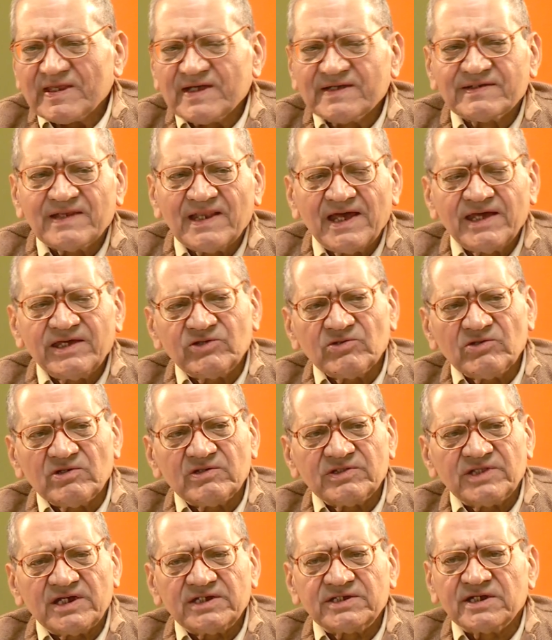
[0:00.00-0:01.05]
it's like,
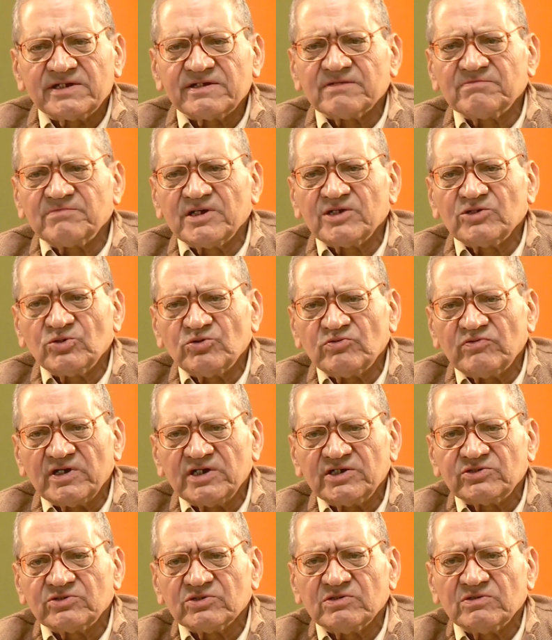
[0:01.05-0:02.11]
that gentleman who
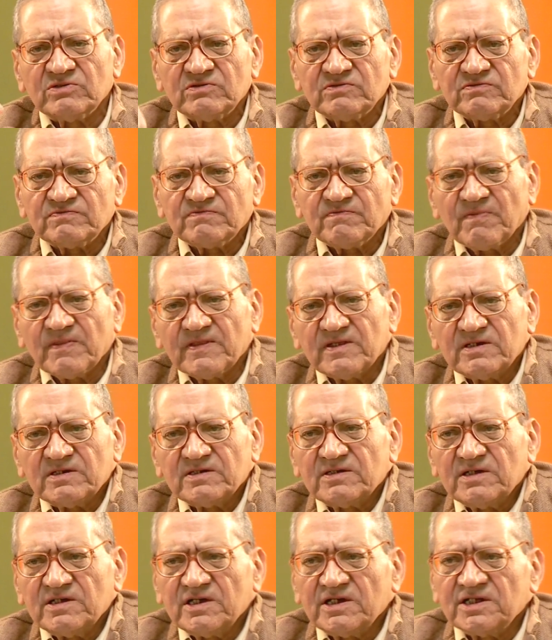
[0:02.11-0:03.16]
went to
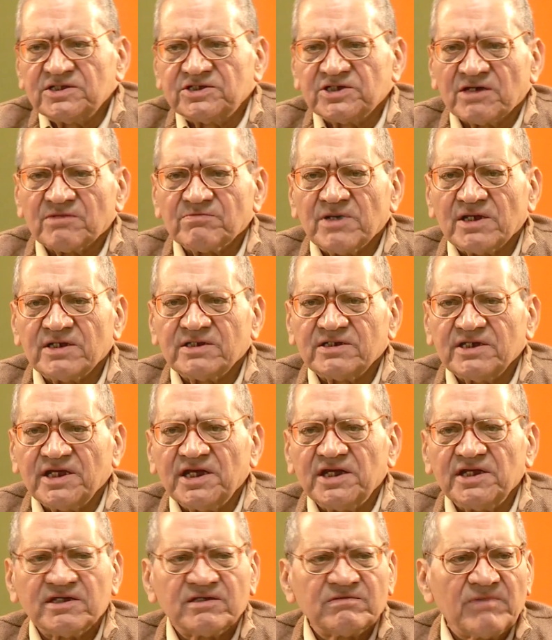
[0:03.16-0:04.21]
a German
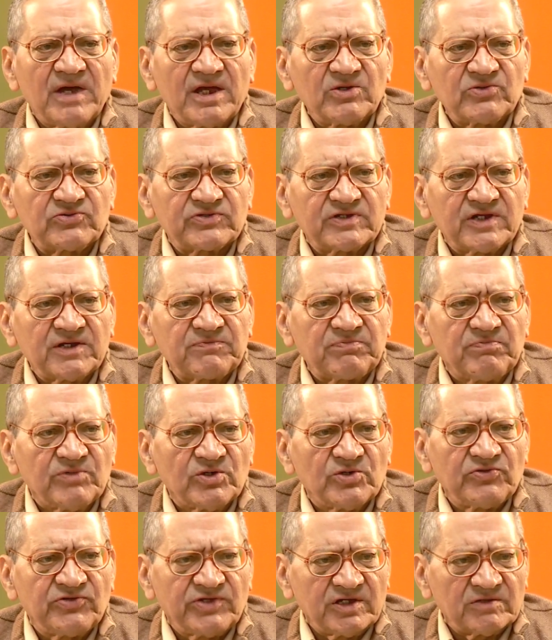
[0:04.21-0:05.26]
Indian manuscript
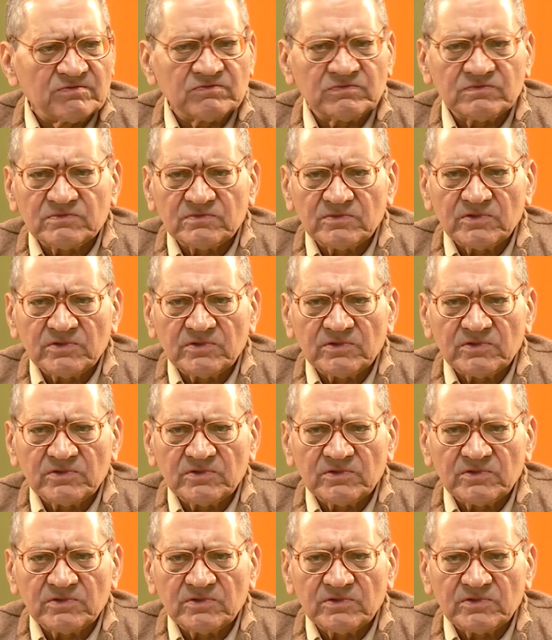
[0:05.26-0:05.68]
museum,